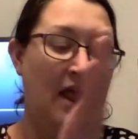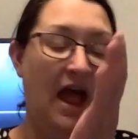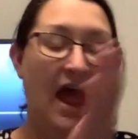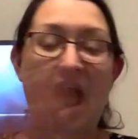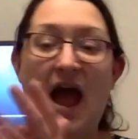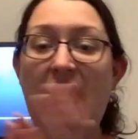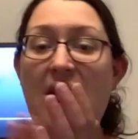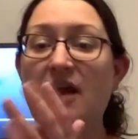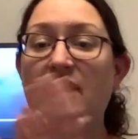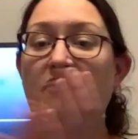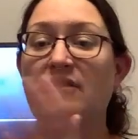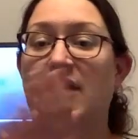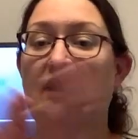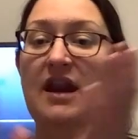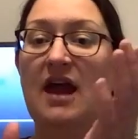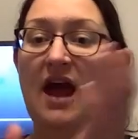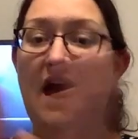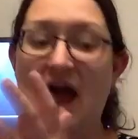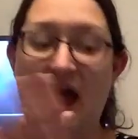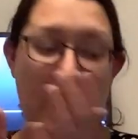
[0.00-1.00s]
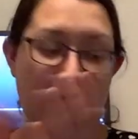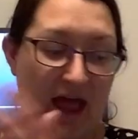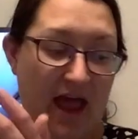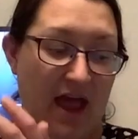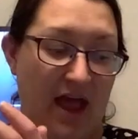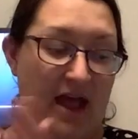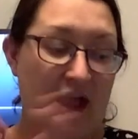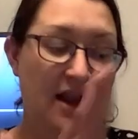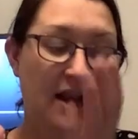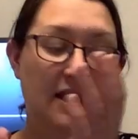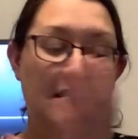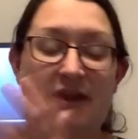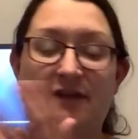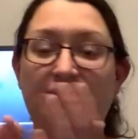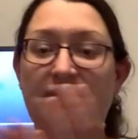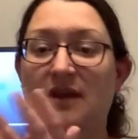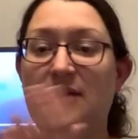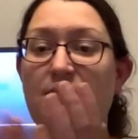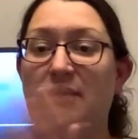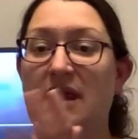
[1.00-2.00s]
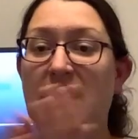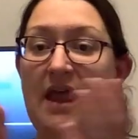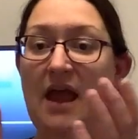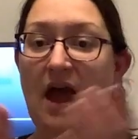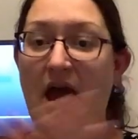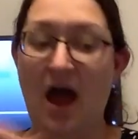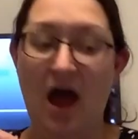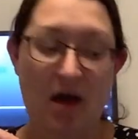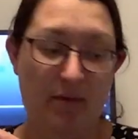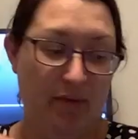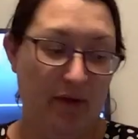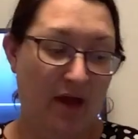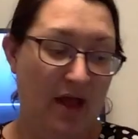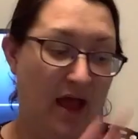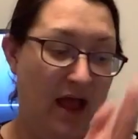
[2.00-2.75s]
higher and higher, lifting me up.